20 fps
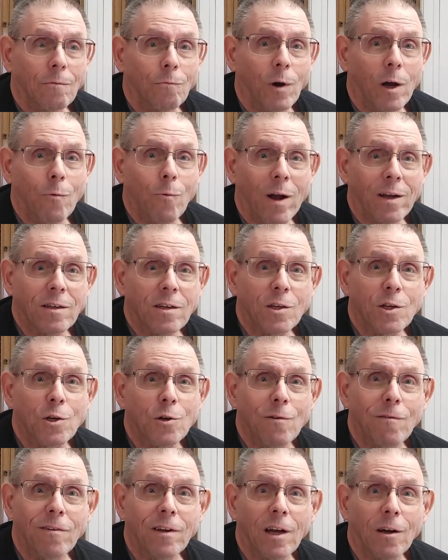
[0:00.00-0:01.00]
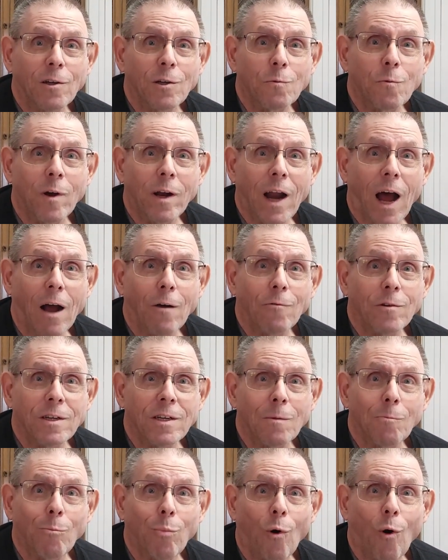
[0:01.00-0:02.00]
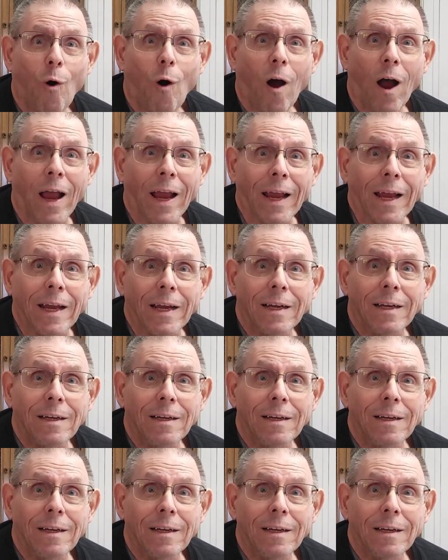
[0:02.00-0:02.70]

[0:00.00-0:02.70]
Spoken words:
went to Suvio's when I was a boy.